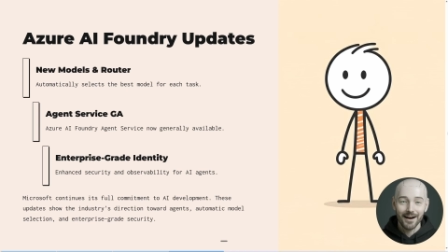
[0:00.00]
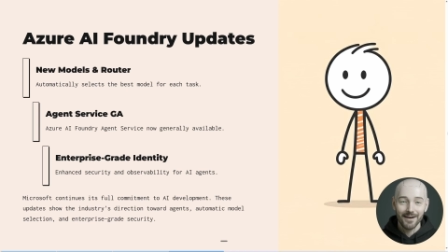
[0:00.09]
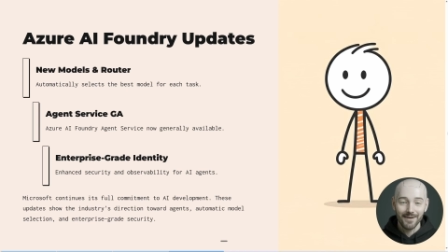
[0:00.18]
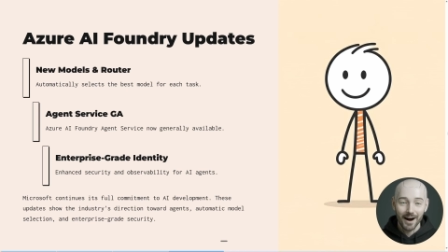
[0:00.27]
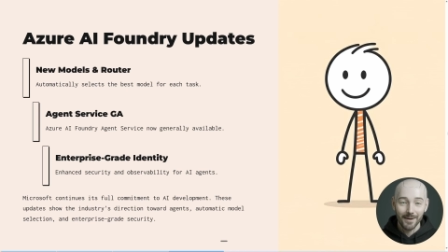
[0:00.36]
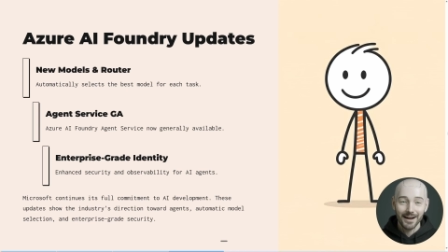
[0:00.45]

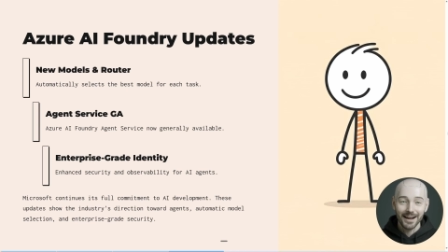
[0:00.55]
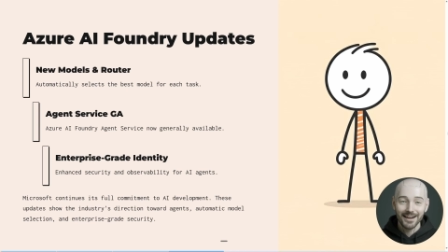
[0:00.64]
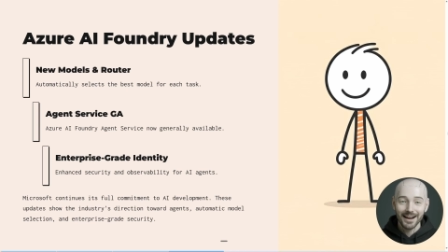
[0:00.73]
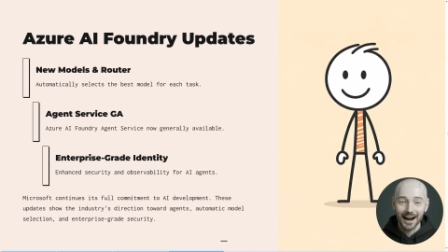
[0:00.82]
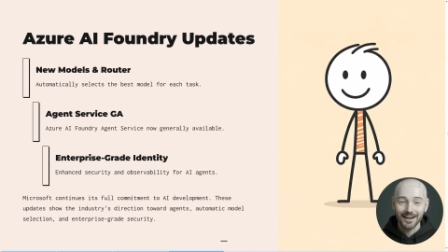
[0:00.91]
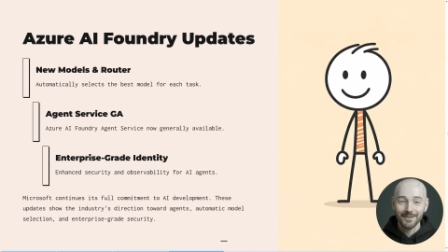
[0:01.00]
Following these
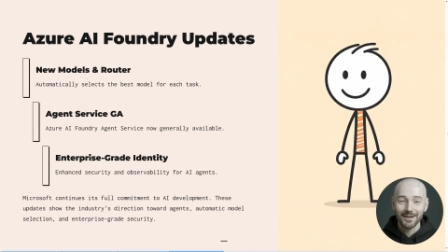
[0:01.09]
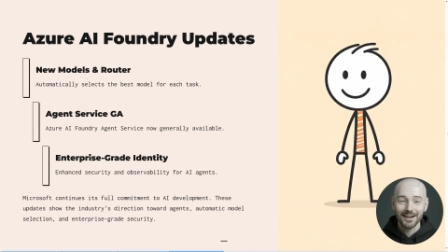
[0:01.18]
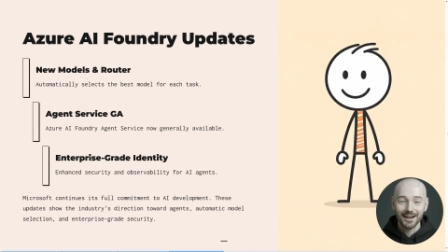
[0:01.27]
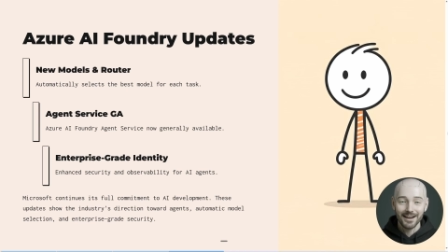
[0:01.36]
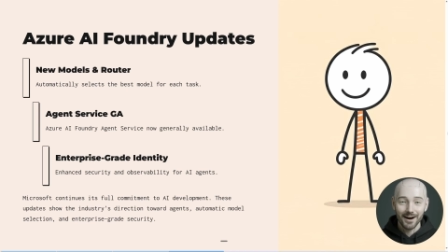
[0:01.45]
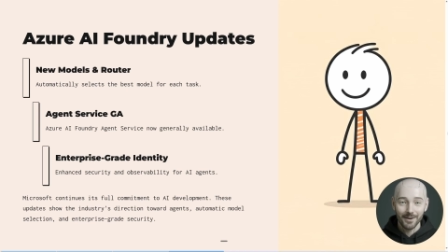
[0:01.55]
announcements
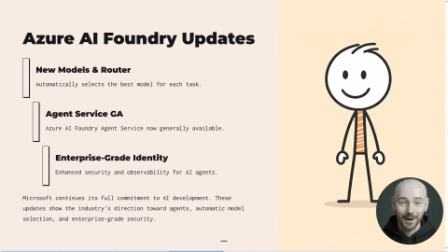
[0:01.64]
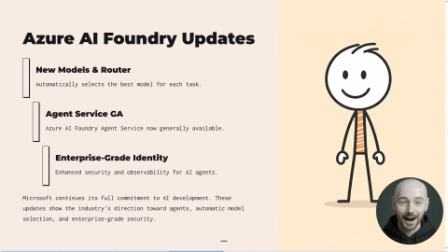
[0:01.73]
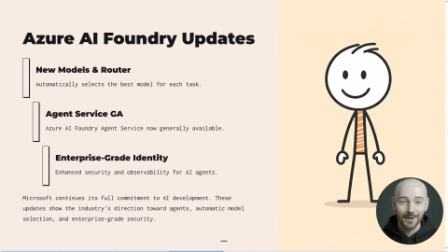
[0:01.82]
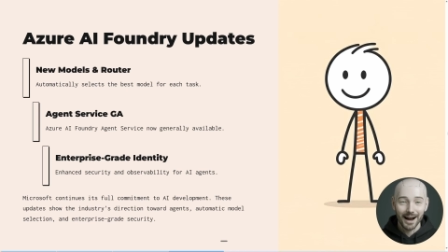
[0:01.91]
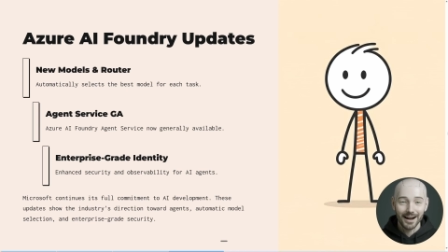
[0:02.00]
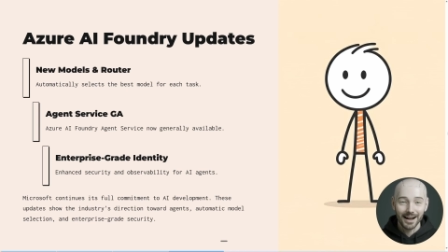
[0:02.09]
is a great
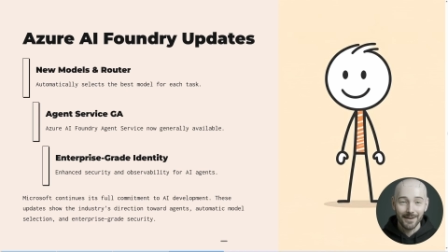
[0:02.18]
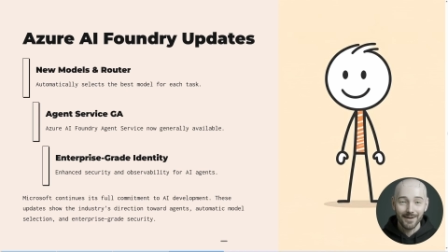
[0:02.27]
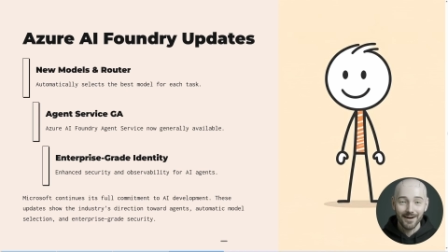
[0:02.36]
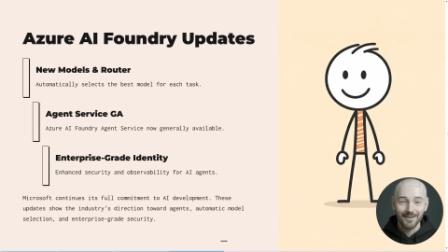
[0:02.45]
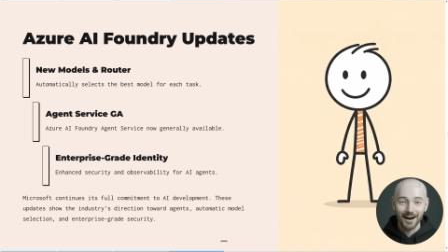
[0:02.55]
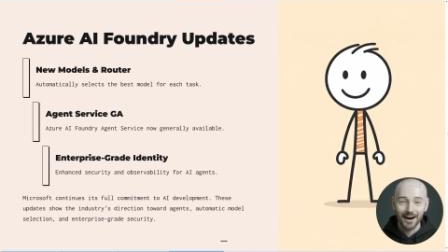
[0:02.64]
way to keep
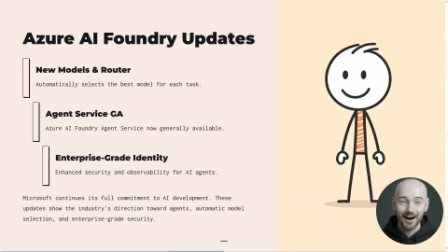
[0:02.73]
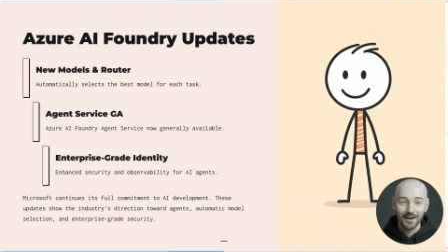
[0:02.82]
your finger